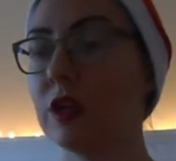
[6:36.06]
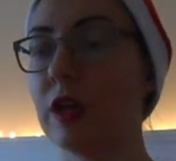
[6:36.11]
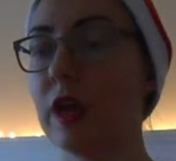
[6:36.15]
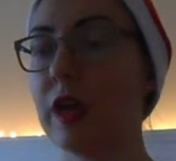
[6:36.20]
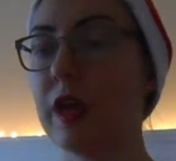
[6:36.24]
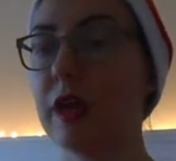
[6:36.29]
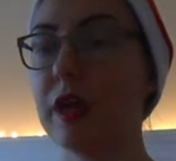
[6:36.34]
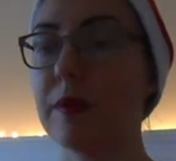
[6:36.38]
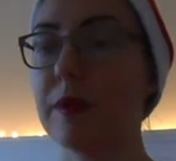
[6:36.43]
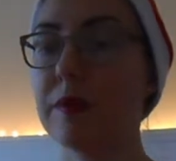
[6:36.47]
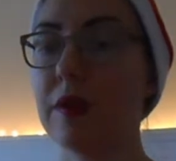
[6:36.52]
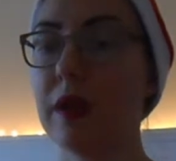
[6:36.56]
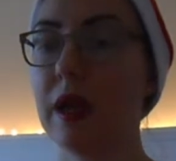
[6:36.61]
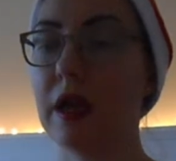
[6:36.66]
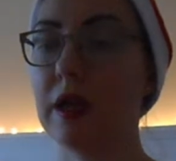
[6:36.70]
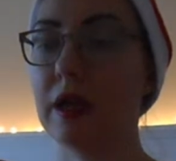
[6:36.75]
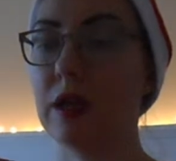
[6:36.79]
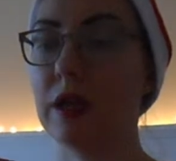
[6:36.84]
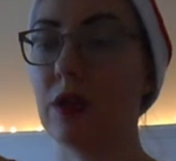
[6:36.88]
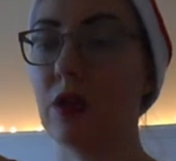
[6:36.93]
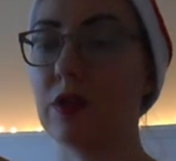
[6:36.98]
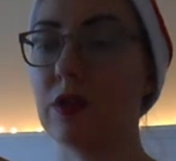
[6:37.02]
And
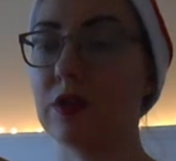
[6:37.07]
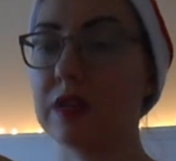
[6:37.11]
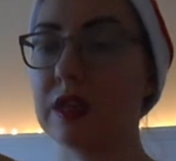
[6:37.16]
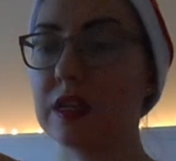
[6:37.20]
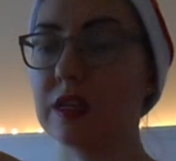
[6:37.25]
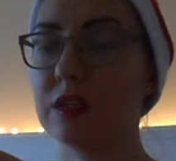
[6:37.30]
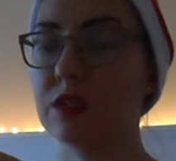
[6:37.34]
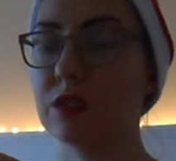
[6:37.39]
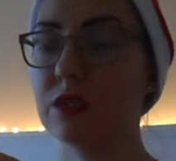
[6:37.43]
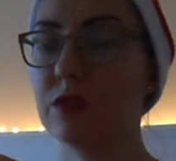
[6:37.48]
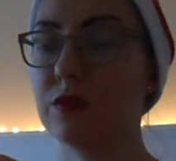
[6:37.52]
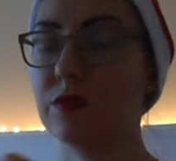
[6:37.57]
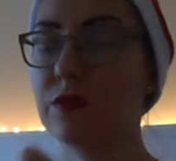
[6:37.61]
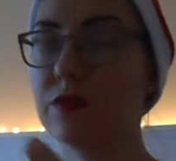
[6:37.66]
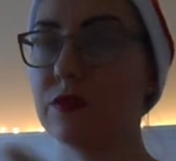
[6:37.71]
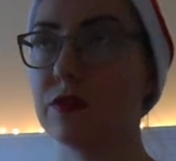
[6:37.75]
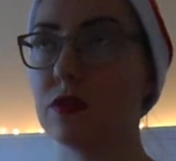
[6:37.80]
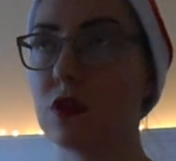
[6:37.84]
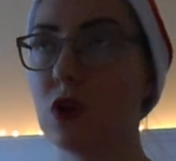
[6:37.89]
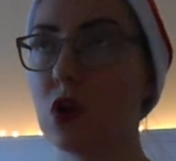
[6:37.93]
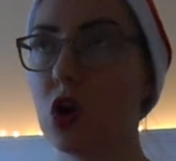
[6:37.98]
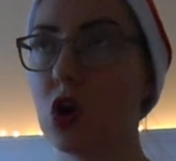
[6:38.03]
I got this
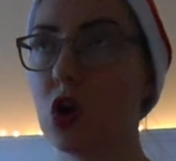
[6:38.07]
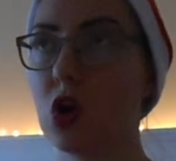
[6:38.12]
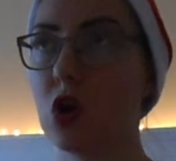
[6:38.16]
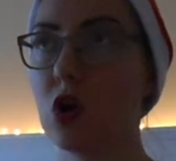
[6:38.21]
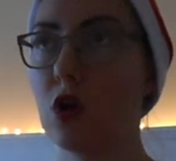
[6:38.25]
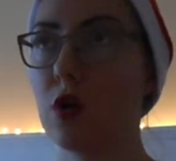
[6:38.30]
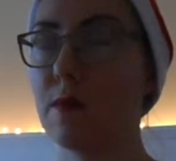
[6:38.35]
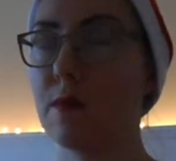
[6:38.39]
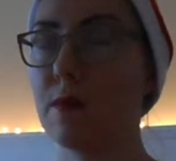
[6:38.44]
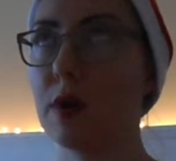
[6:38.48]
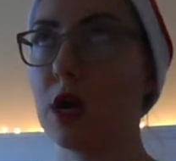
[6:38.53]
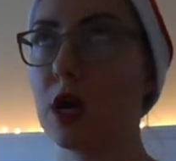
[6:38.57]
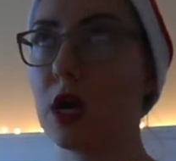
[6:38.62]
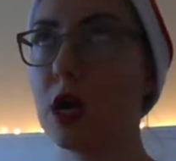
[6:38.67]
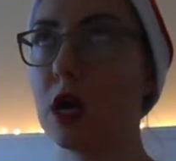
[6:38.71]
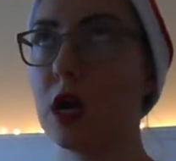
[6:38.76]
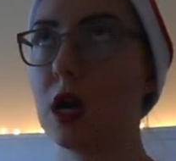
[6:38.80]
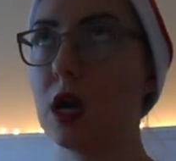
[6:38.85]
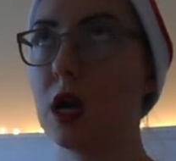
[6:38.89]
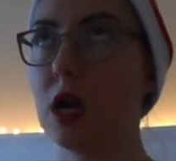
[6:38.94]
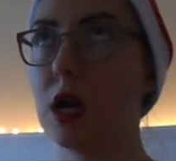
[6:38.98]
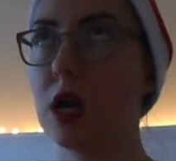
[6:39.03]
from
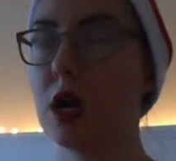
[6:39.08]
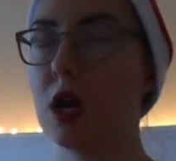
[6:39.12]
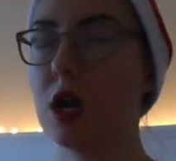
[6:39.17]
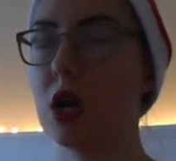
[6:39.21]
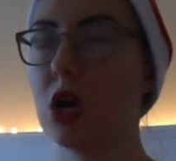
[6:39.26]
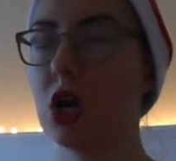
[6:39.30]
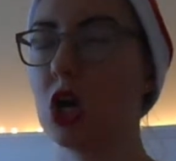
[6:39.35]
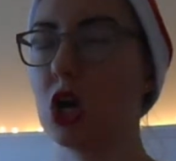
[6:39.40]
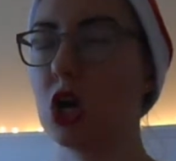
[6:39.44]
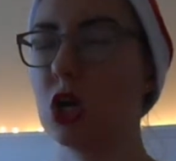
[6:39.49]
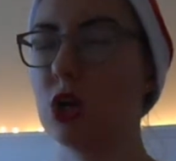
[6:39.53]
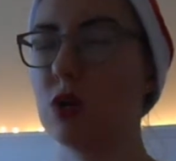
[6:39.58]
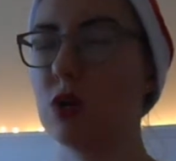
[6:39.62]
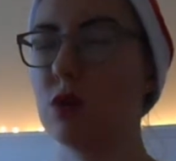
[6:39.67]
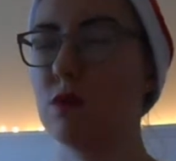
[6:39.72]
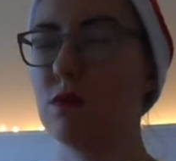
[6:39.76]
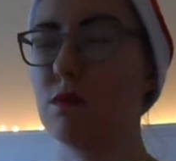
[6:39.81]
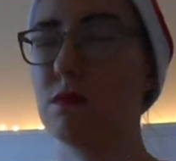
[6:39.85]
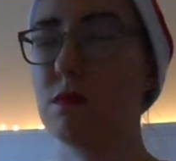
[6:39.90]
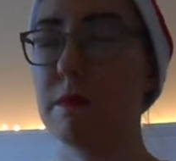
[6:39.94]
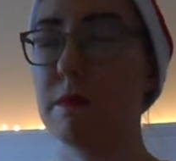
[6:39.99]
Home